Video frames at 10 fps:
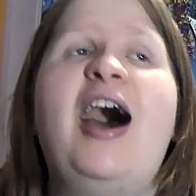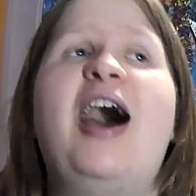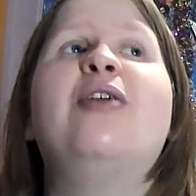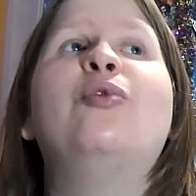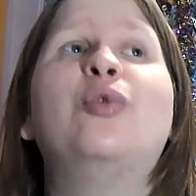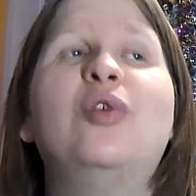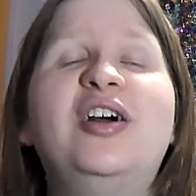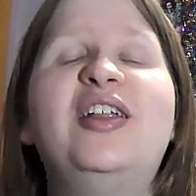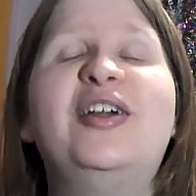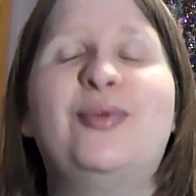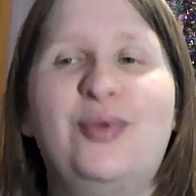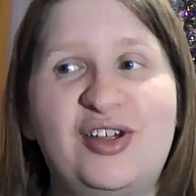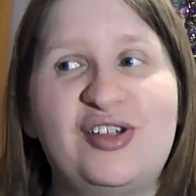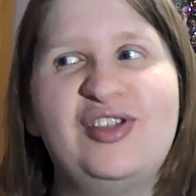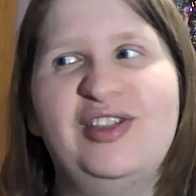I really
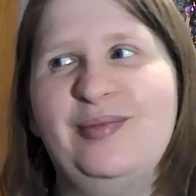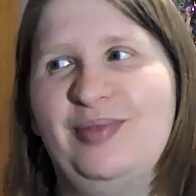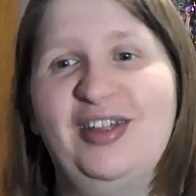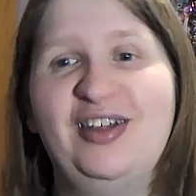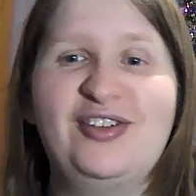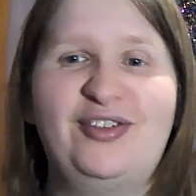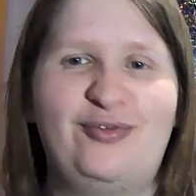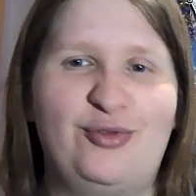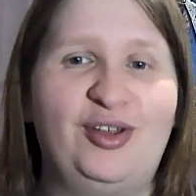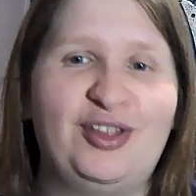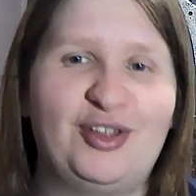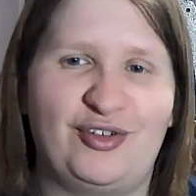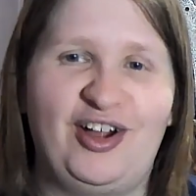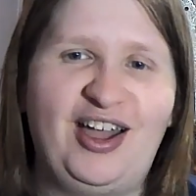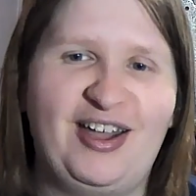wish that Billy could have joined the
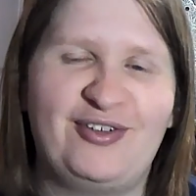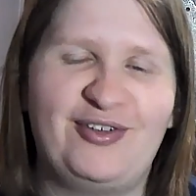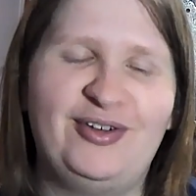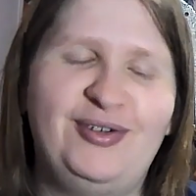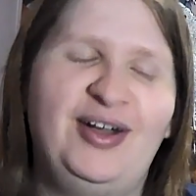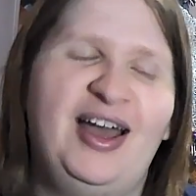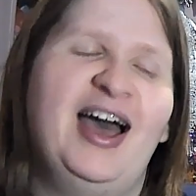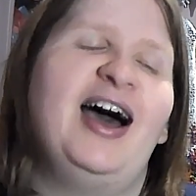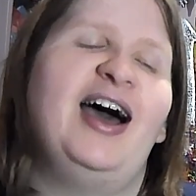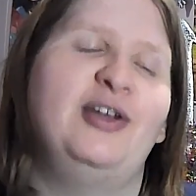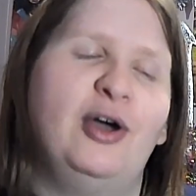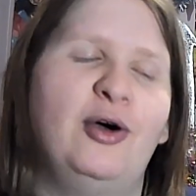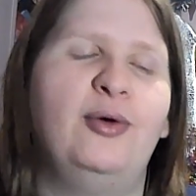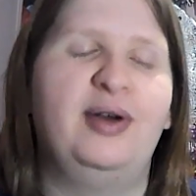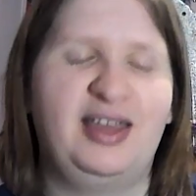Straw Hat crew. I
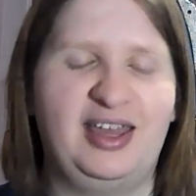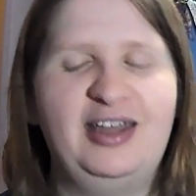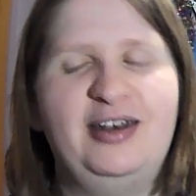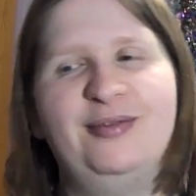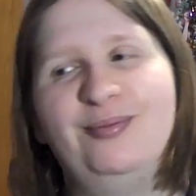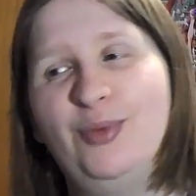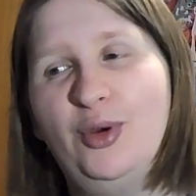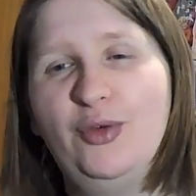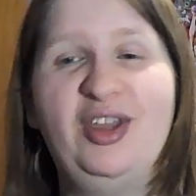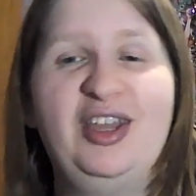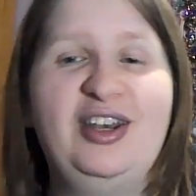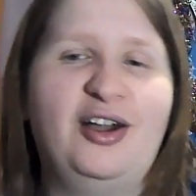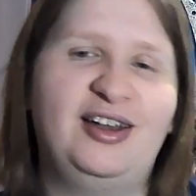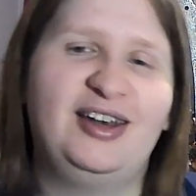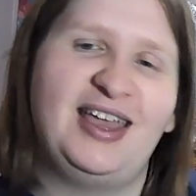know, again, movie non